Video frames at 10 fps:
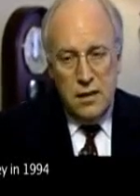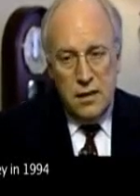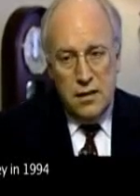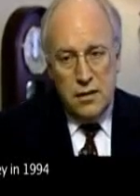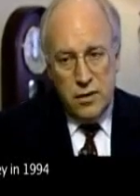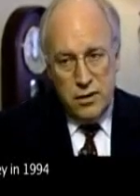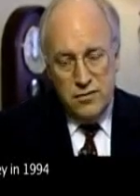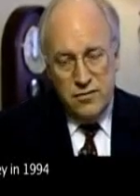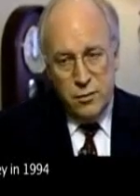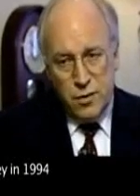And the
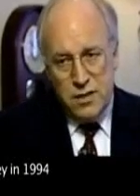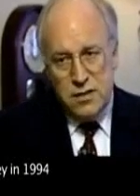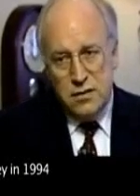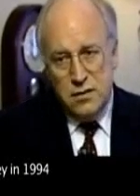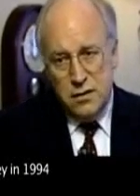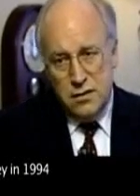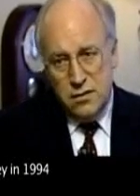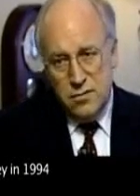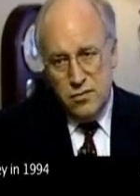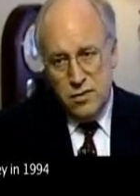question for the president, in
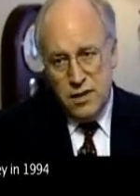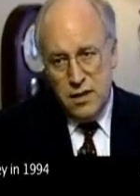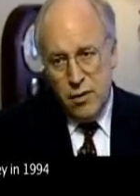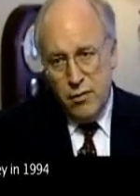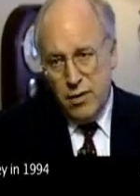terms of whether or not we went